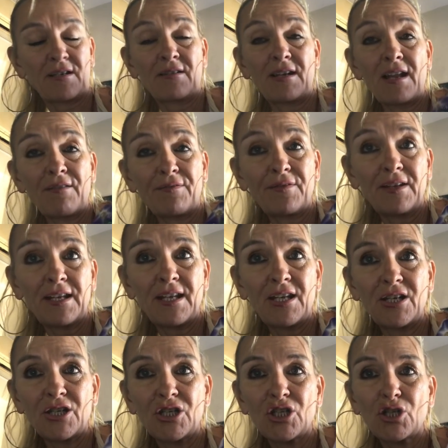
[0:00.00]
a lovely
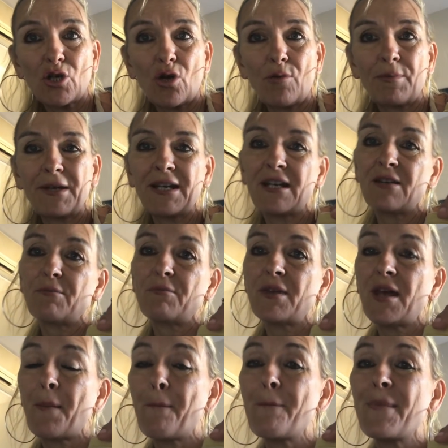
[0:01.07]
shop in an
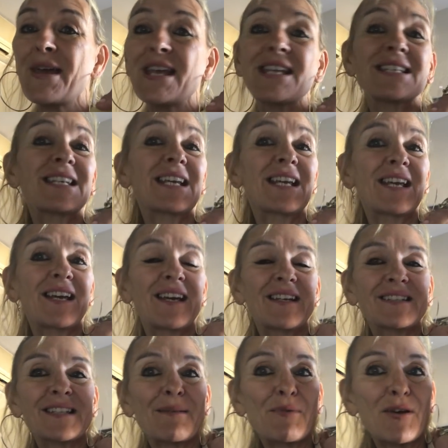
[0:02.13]
amazing
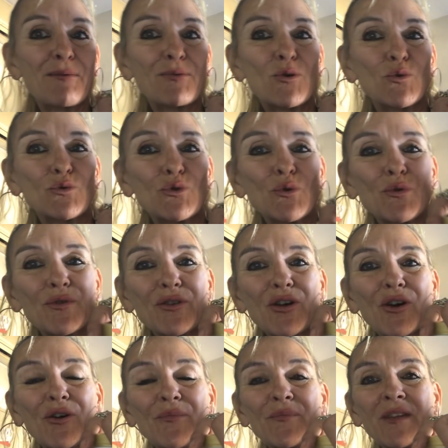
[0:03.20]
suburb called
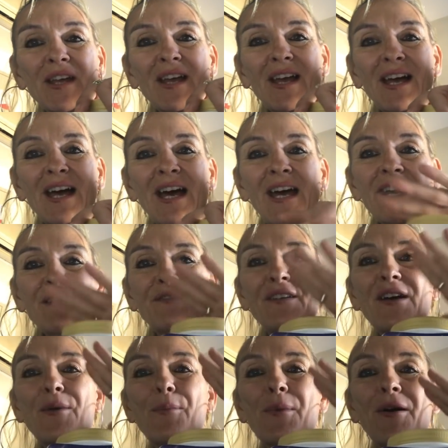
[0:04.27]
Northcote, and I
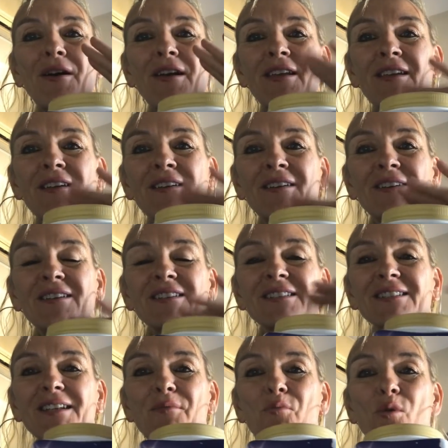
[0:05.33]
found my
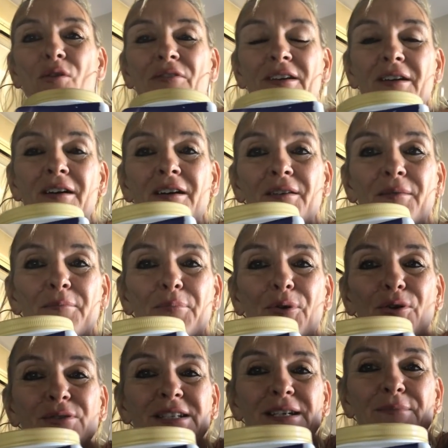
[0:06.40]
Sun Warrior
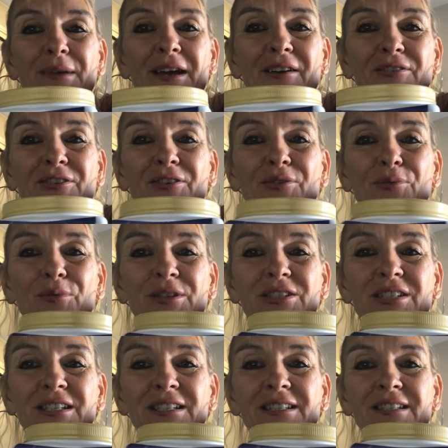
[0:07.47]
protein powder,
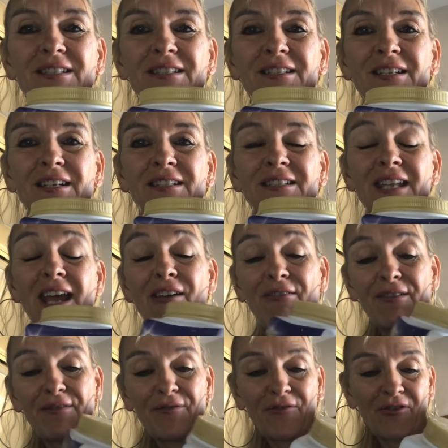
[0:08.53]
which is
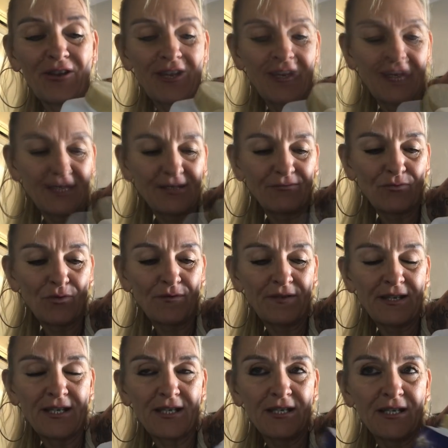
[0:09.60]
dairy free. It's a raw
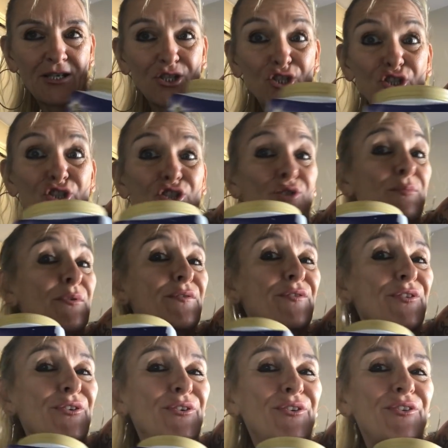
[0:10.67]
vegan
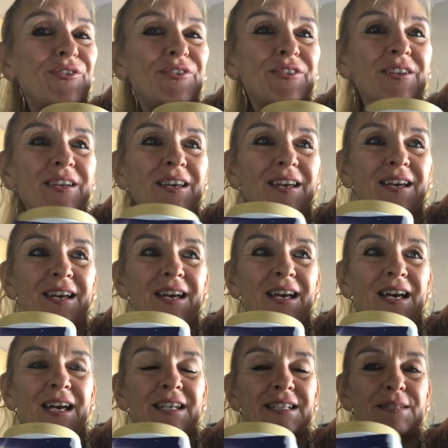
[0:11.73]
superfood,
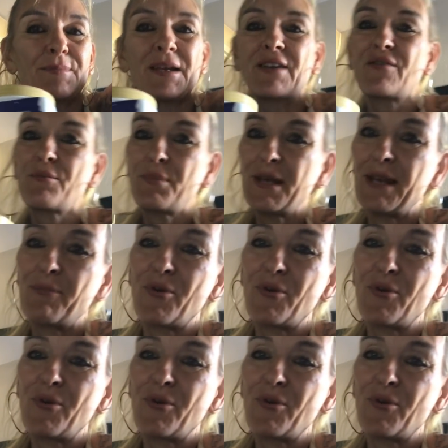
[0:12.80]
and it's made from pea